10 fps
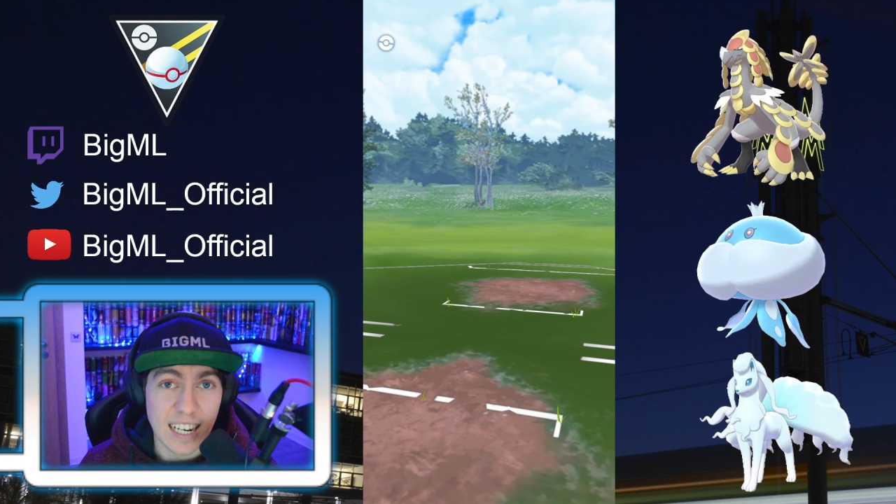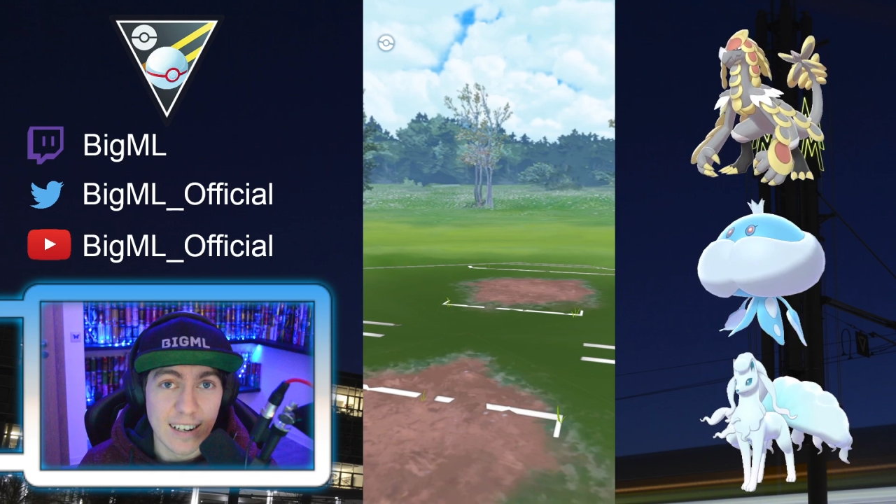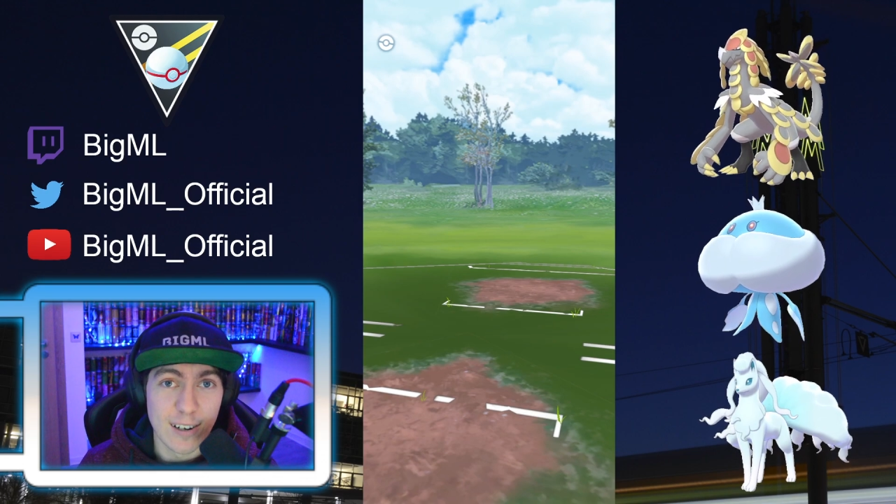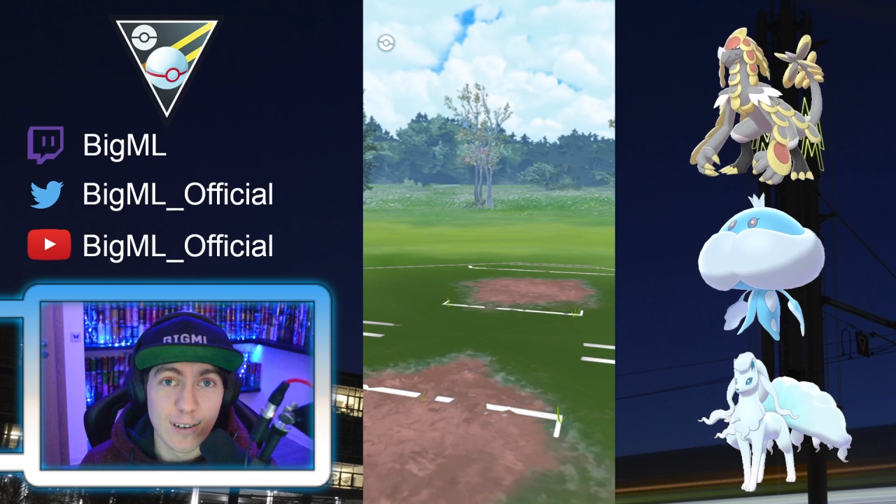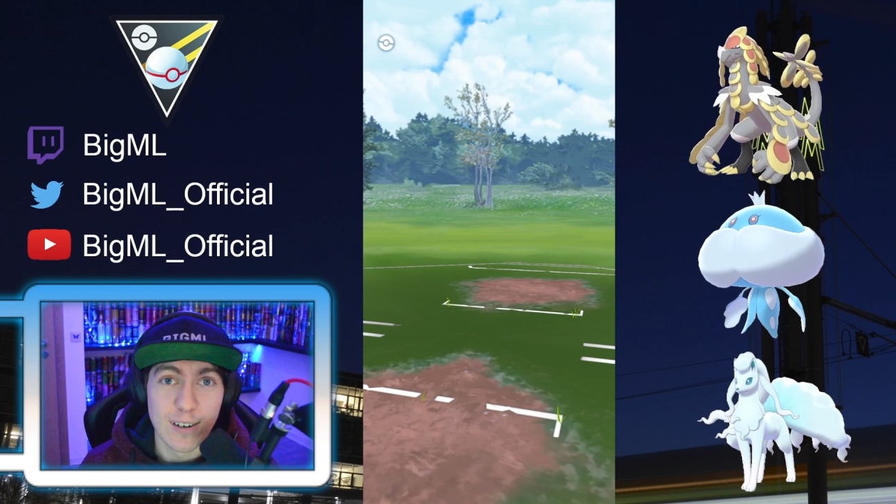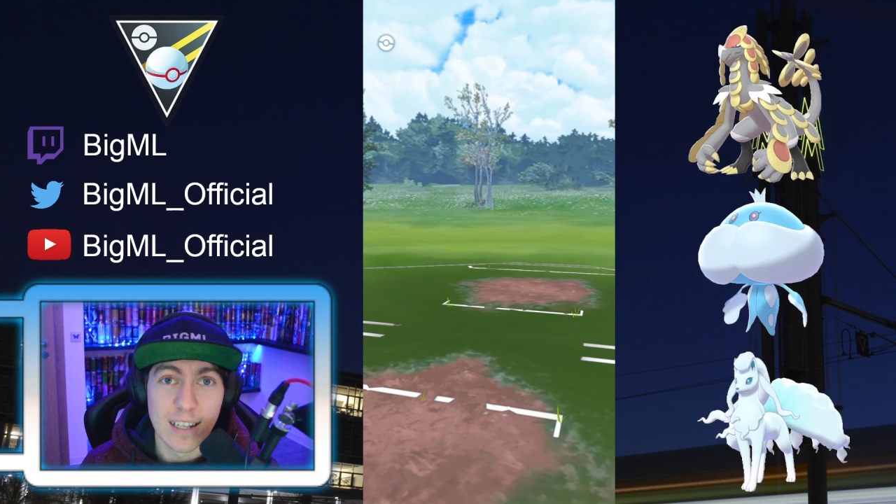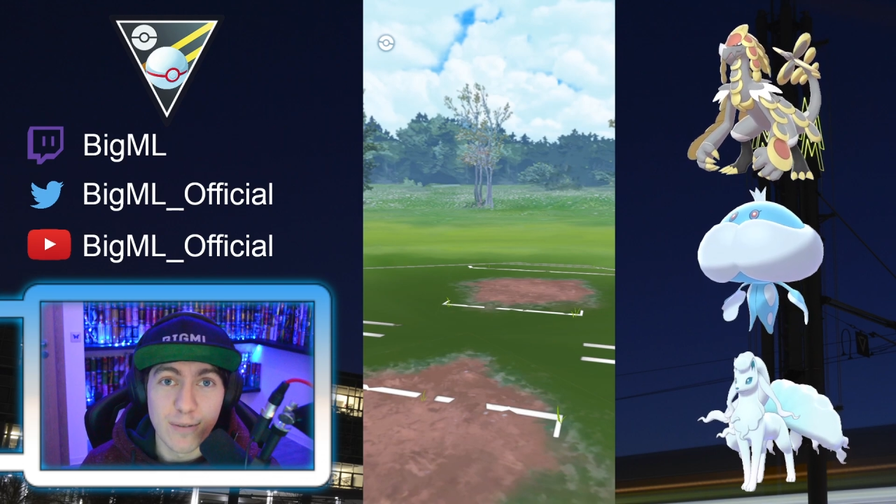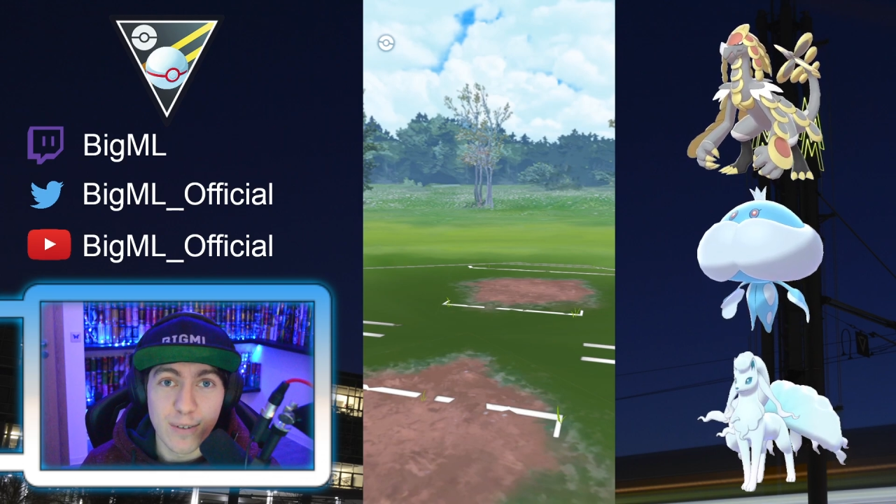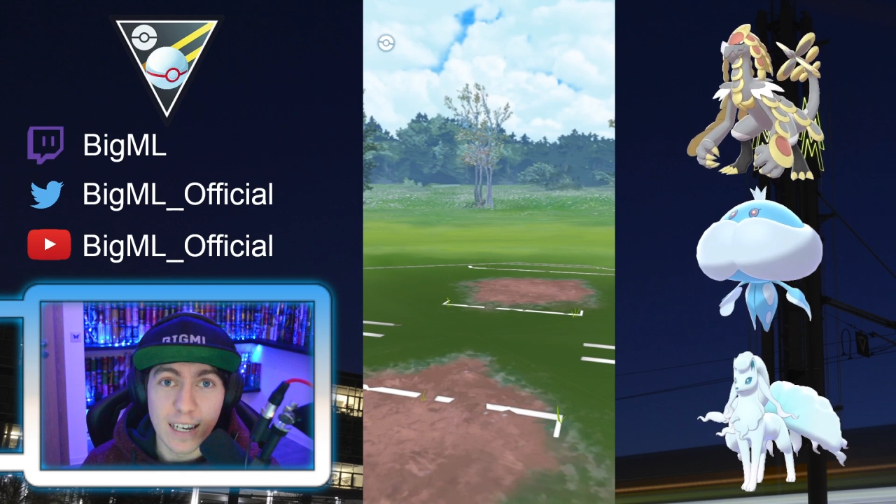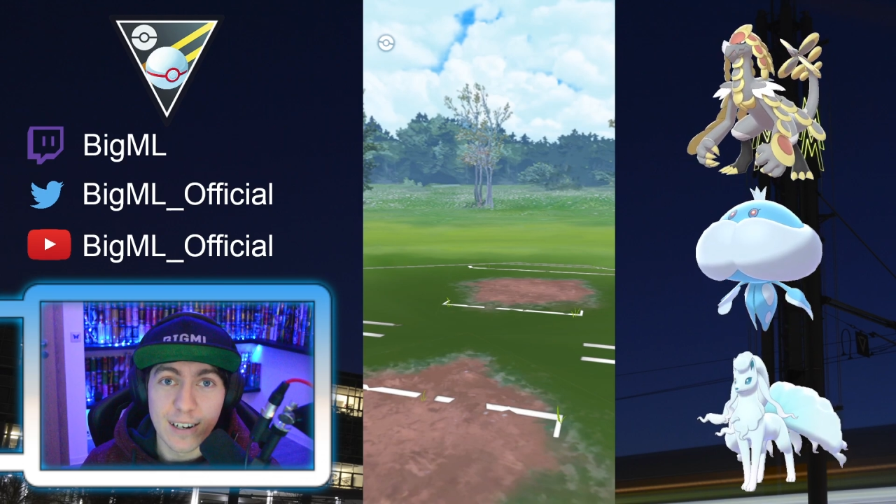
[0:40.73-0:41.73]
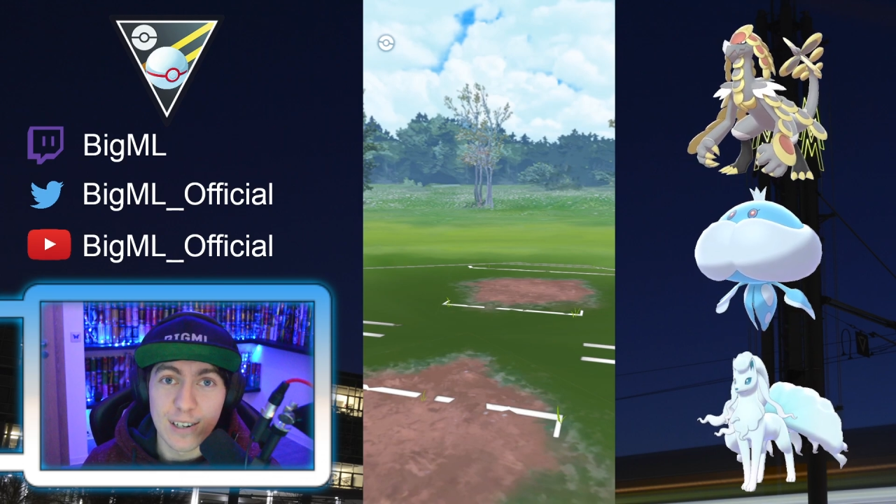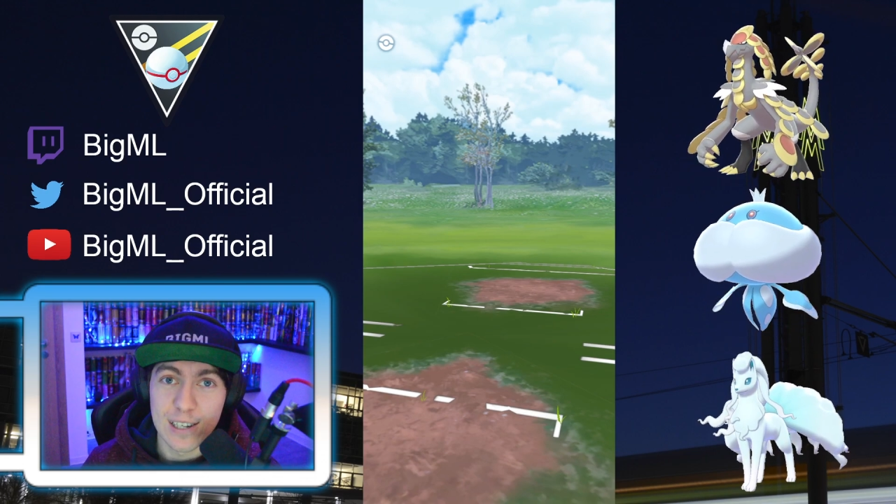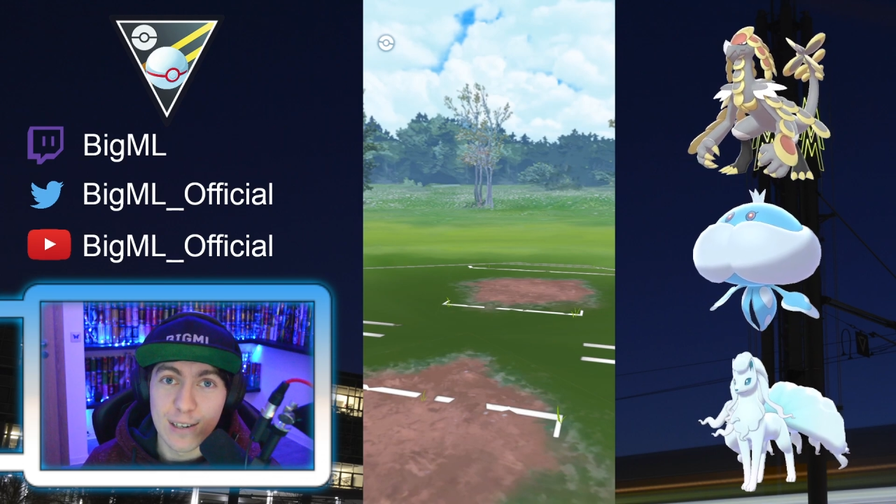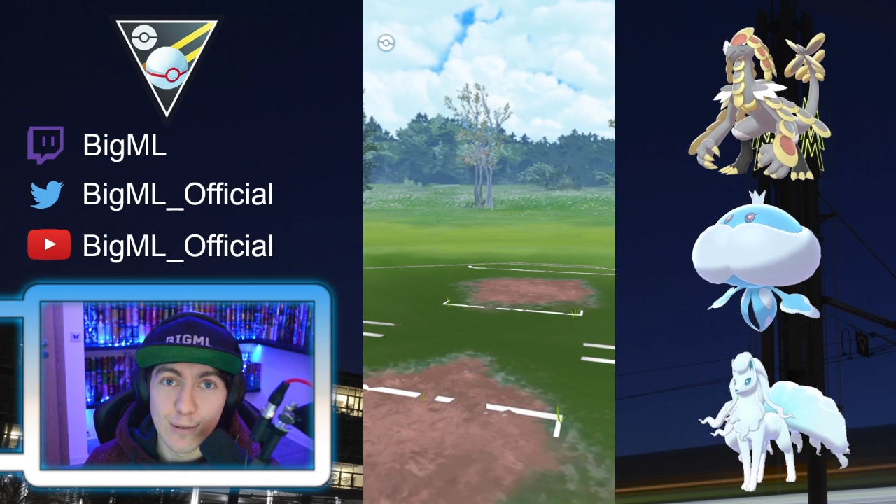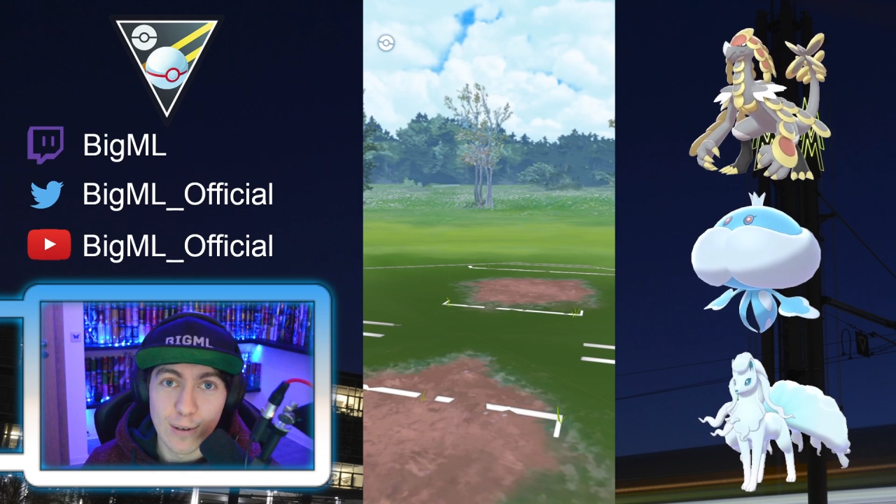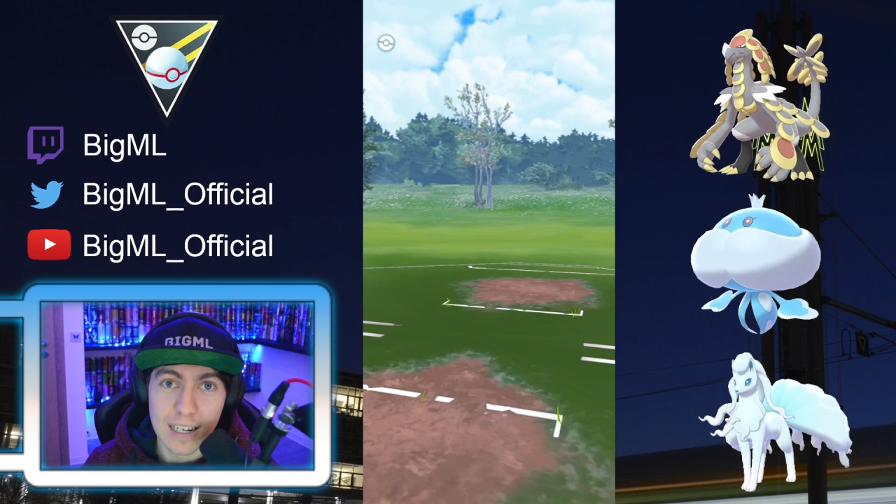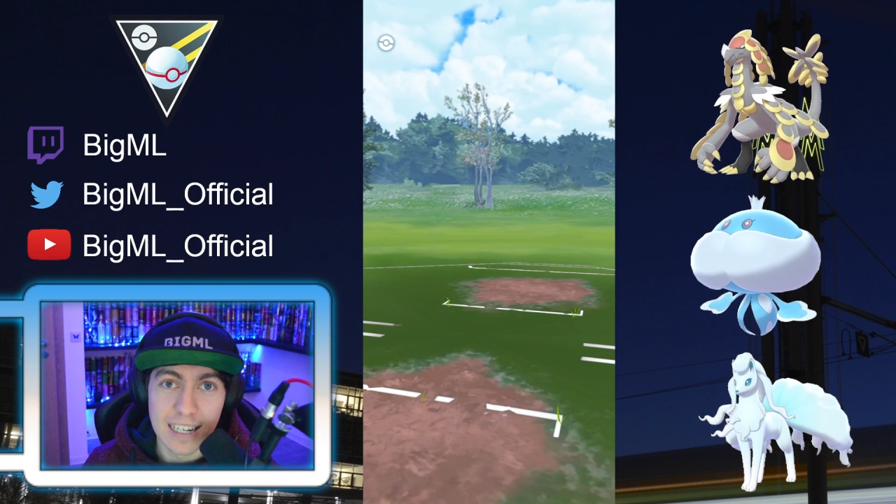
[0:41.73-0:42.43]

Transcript: you know, in the fingers to